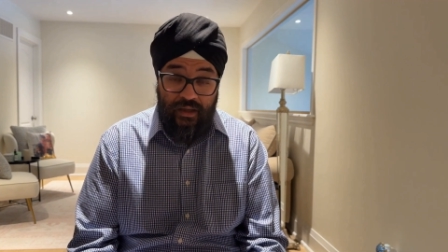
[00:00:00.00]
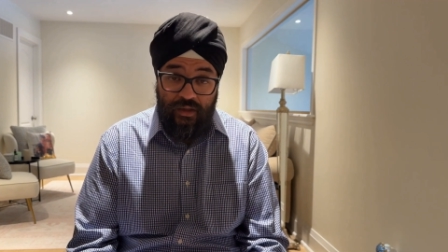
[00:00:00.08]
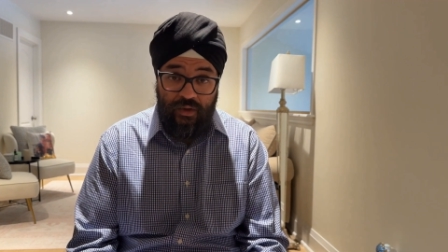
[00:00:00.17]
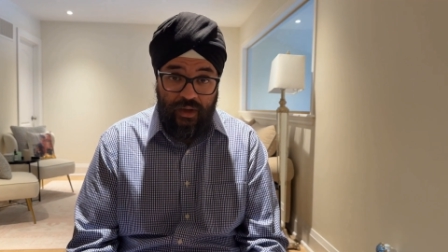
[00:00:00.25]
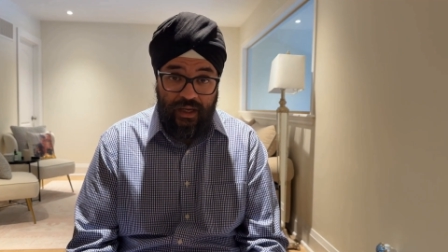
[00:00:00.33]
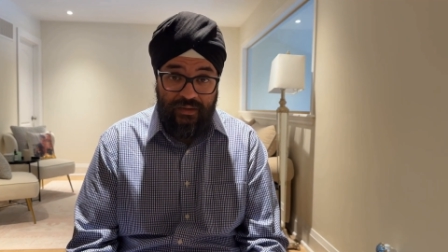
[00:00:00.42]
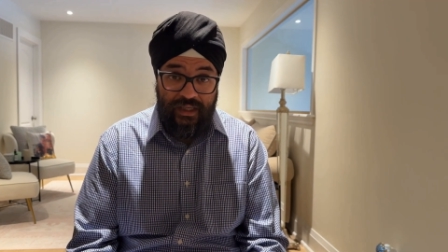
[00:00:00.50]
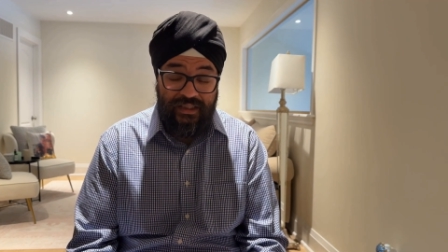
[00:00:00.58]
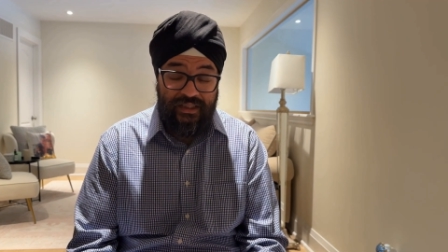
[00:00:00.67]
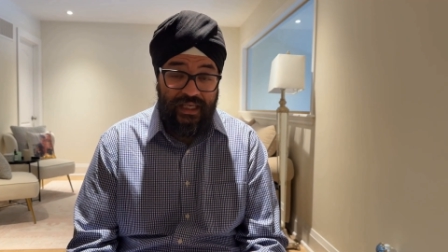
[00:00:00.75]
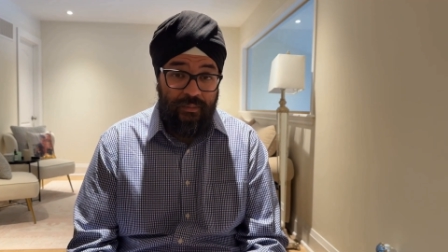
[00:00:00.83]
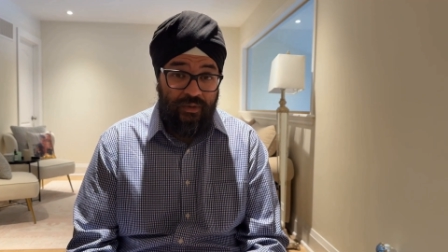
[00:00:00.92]
you have
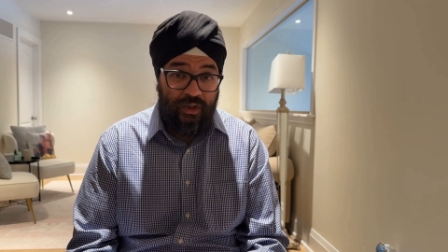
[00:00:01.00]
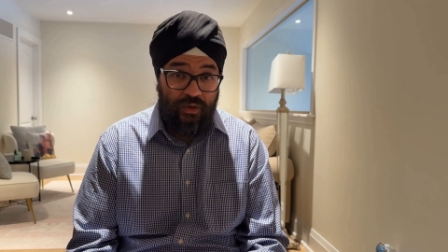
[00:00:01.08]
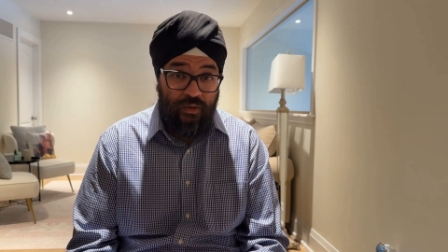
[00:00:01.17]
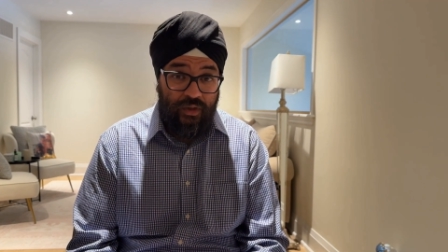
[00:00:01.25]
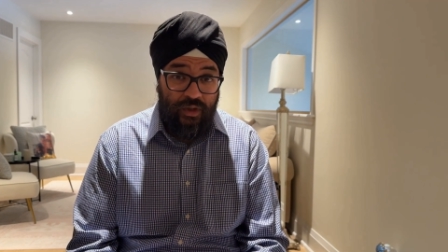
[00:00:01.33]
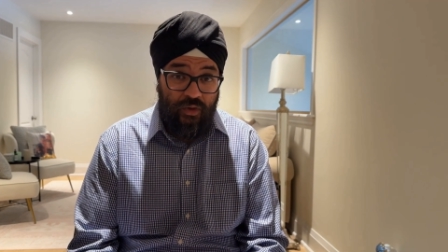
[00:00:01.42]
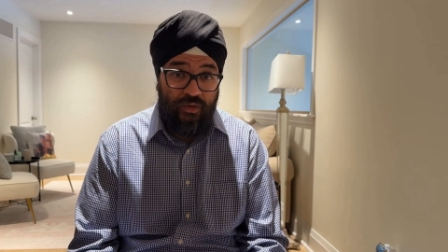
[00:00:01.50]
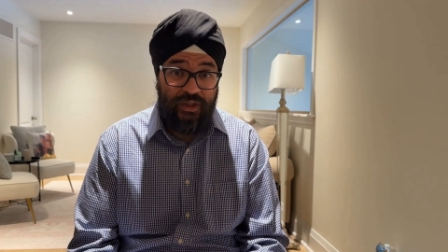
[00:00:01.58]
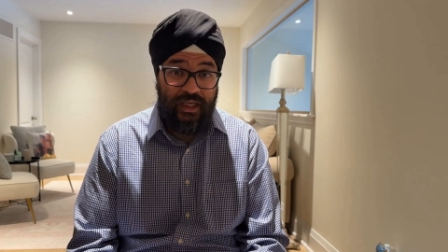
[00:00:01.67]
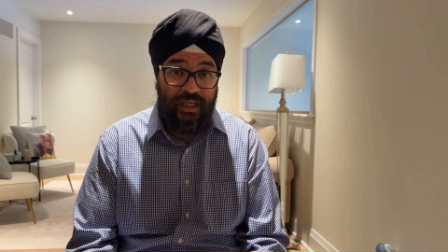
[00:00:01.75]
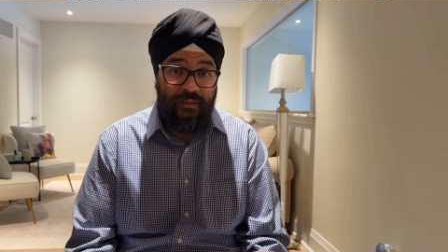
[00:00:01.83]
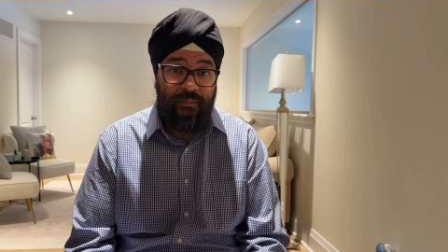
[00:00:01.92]
exceptional
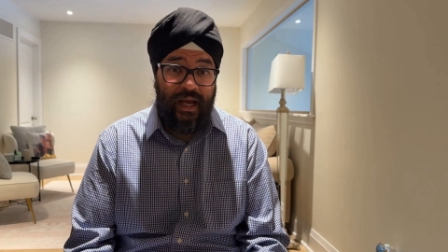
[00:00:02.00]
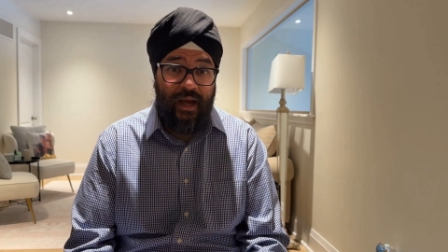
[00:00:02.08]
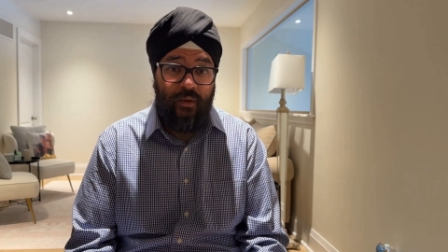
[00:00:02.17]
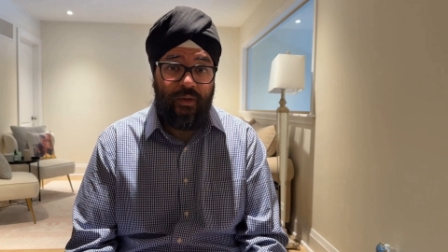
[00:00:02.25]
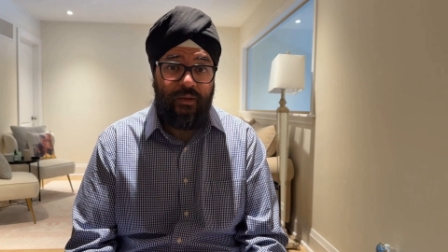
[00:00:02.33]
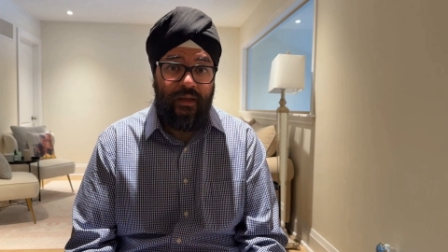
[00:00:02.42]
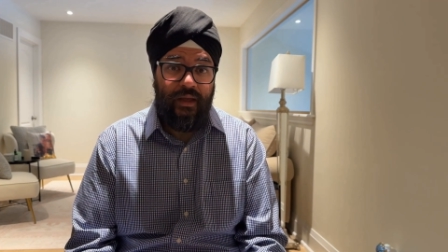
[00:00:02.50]
negotiating power.